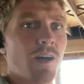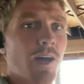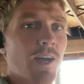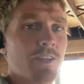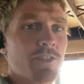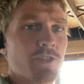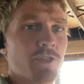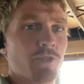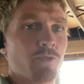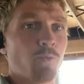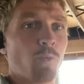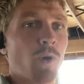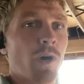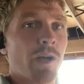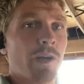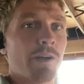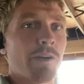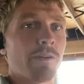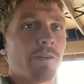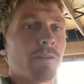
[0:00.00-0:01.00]
I just
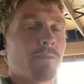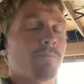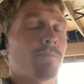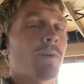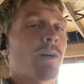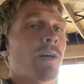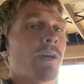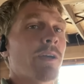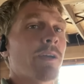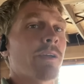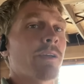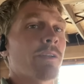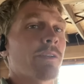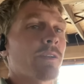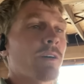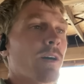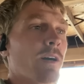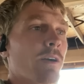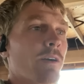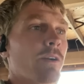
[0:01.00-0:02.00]
wired my
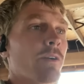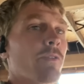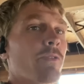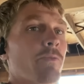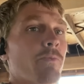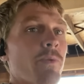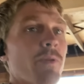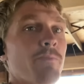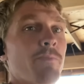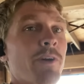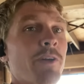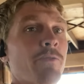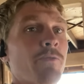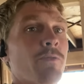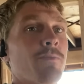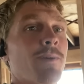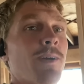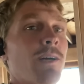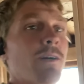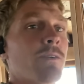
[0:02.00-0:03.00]
entire three
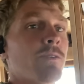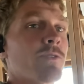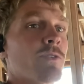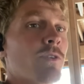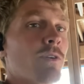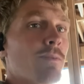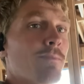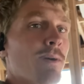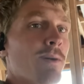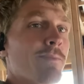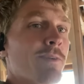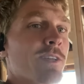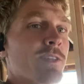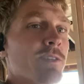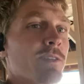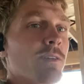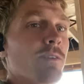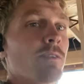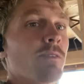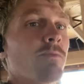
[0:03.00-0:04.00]
bedroom house all by
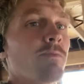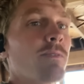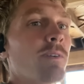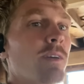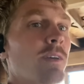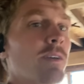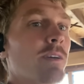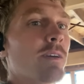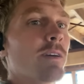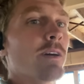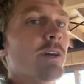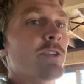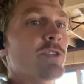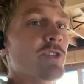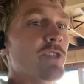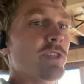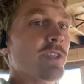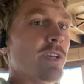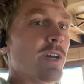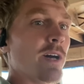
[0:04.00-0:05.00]
myself. I
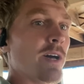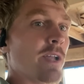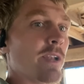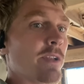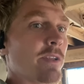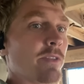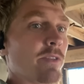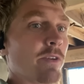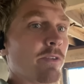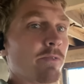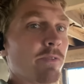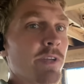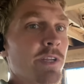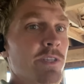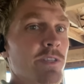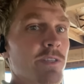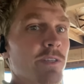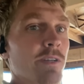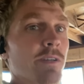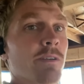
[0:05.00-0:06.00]
just got the
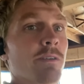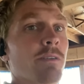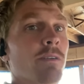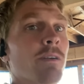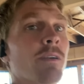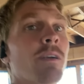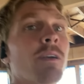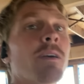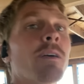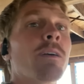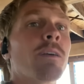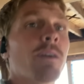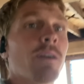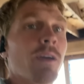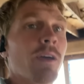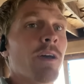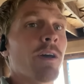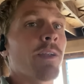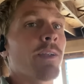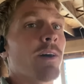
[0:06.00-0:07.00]
green sticker
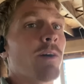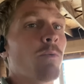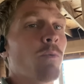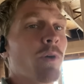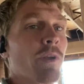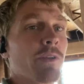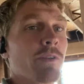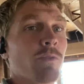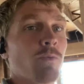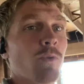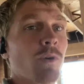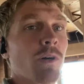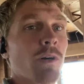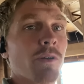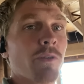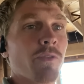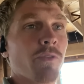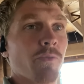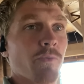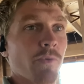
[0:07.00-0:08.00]
and I wanted to
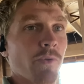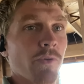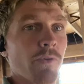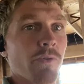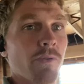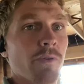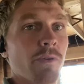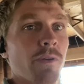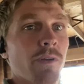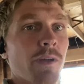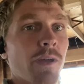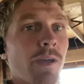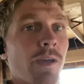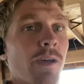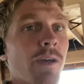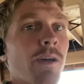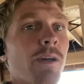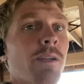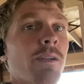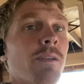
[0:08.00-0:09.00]
walk through
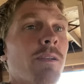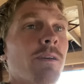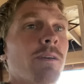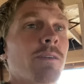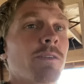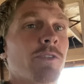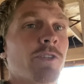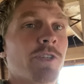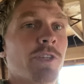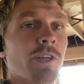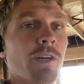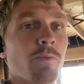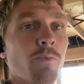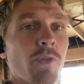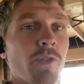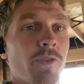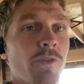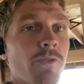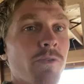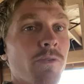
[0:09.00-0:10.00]
and share
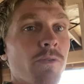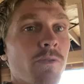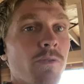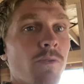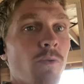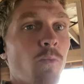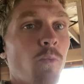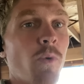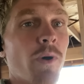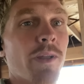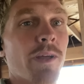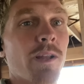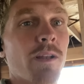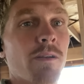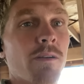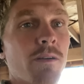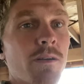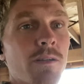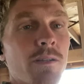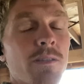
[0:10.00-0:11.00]
with you what I
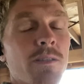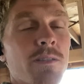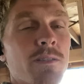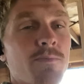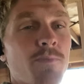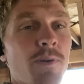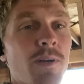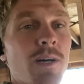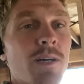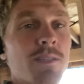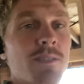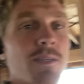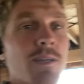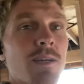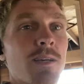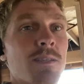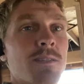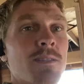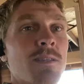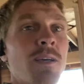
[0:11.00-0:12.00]
learned in this
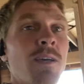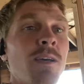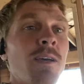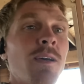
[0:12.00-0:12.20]
process.